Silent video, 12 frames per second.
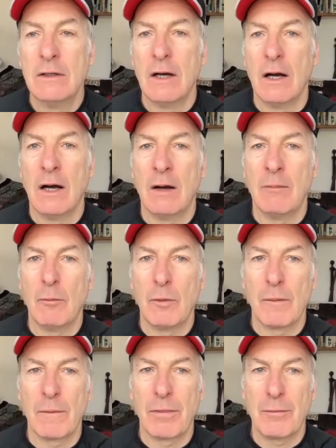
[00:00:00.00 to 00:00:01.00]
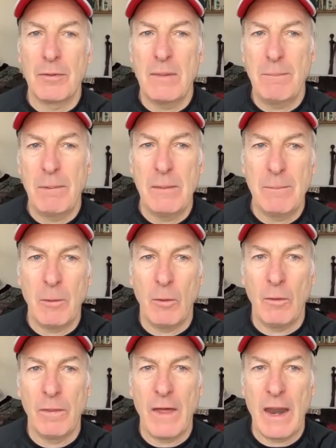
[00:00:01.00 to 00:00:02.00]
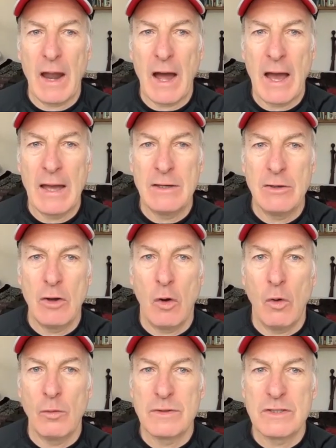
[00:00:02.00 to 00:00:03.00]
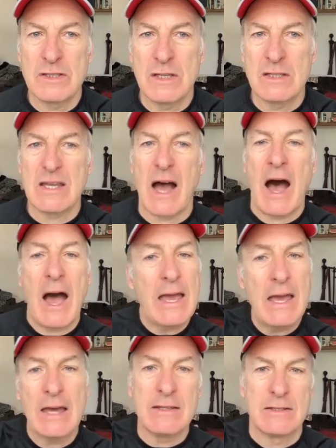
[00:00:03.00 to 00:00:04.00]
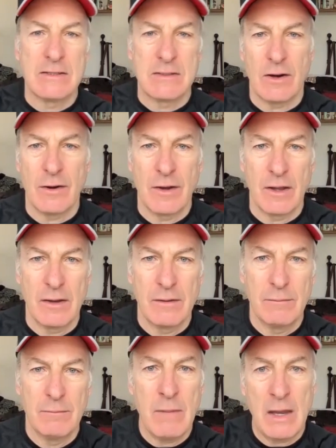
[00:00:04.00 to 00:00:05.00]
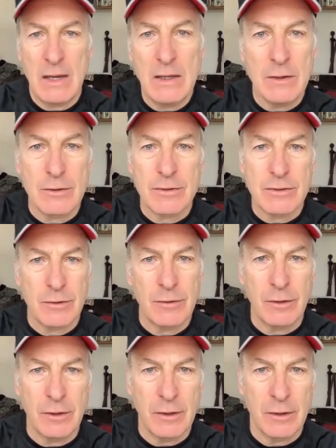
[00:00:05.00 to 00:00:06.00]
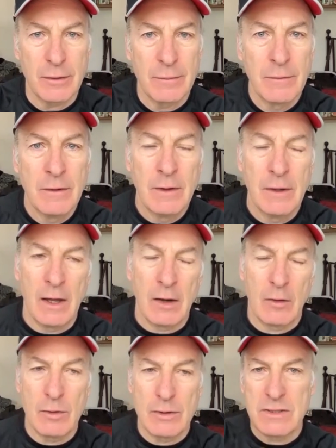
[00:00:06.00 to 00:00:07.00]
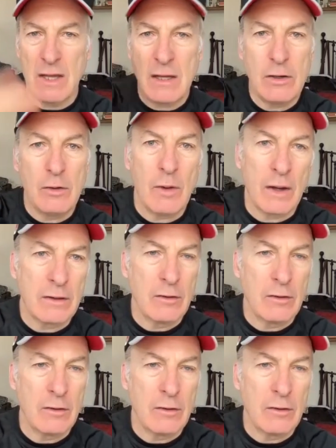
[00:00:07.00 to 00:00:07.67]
were 3 people that I'd known since I had started many years earlier. And of course, they knew I'd